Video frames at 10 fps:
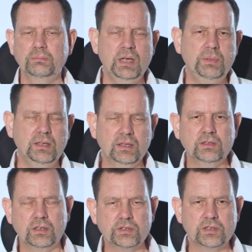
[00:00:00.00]
Maybe
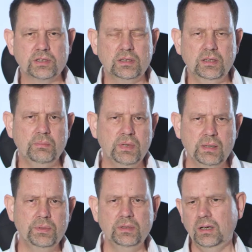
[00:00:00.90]
unconsciously,
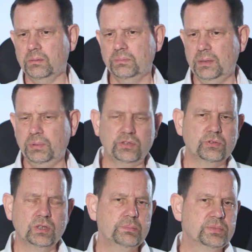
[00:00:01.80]
maybe not, maybe
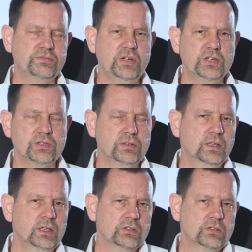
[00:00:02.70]
through our profession,